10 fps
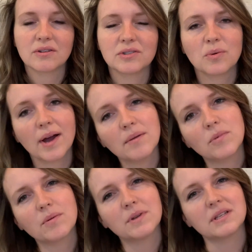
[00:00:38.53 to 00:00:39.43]
So why in
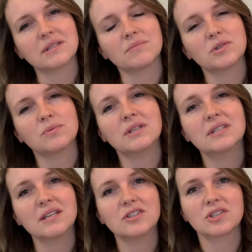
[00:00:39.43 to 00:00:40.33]
Mormonism do we
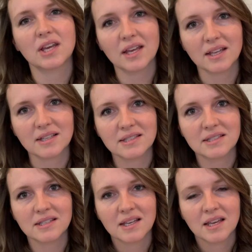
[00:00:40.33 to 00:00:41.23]
teach
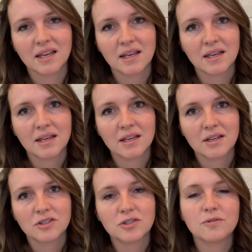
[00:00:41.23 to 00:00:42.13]
kids
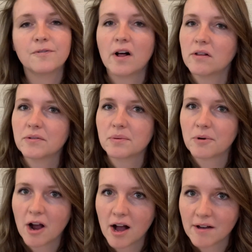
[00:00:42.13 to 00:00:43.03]
to follow the
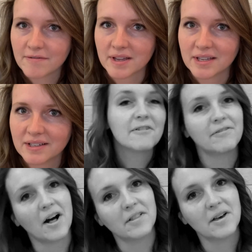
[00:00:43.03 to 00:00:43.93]
prophet?
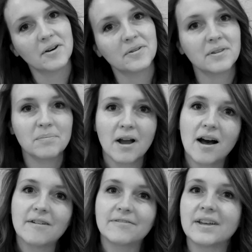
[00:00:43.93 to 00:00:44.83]
Follow the
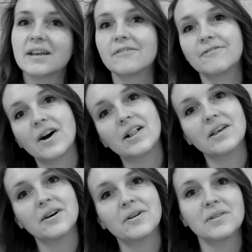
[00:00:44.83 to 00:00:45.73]
prophet,
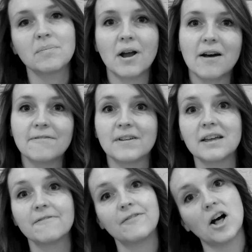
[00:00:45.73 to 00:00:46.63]
follow the
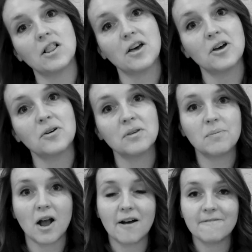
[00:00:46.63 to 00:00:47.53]
prophet, follow the
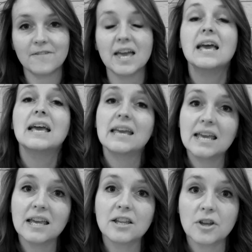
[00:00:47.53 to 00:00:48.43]
prophet.
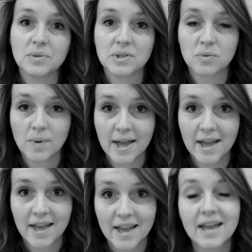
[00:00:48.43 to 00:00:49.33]
He knows the
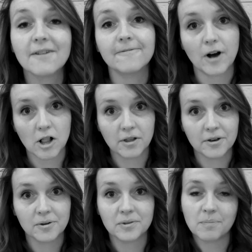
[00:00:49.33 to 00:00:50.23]
way.
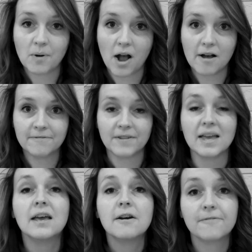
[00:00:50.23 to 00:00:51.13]
Follow the prophet,
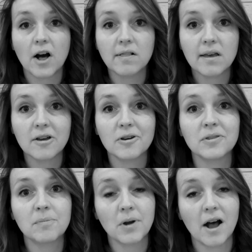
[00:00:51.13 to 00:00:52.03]
follow
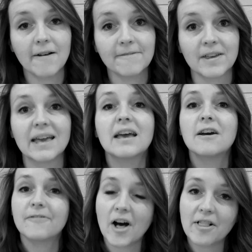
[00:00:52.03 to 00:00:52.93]
the prophet,
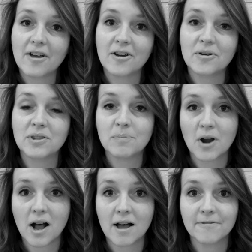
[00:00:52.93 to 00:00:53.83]
follow the
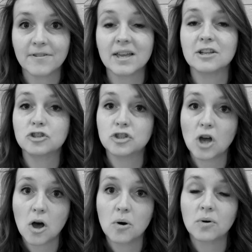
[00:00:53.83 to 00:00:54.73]
prophet.
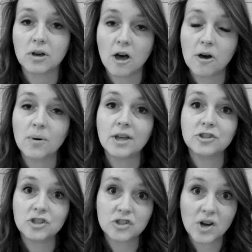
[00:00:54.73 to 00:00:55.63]
Don't go
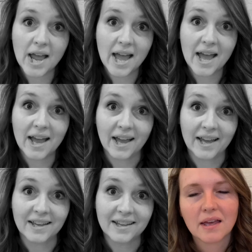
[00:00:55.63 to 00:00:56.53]

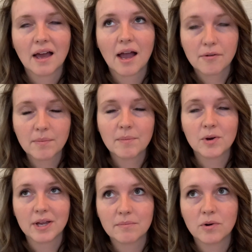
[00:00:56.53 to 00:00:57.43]
astray. I remember
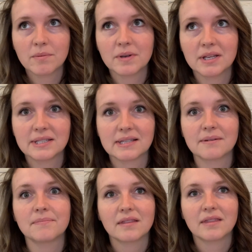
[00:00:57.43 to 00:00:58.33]
in
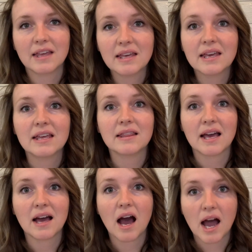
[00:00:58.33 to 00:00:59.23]
Mormonism thinking
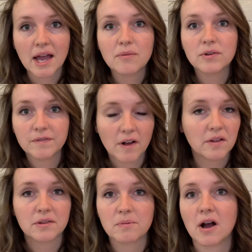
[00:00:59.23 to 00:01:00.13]
that I would
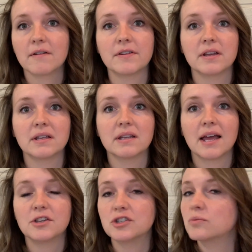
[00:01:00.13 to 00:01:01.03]
follow the prophet
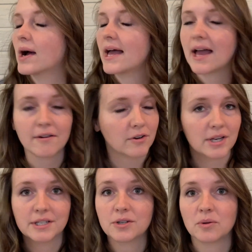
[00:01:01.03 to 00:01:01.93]
and do whatever
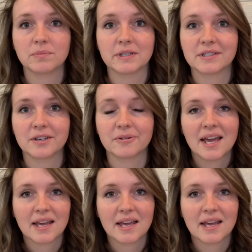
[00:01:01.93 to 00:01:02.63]
he told me to.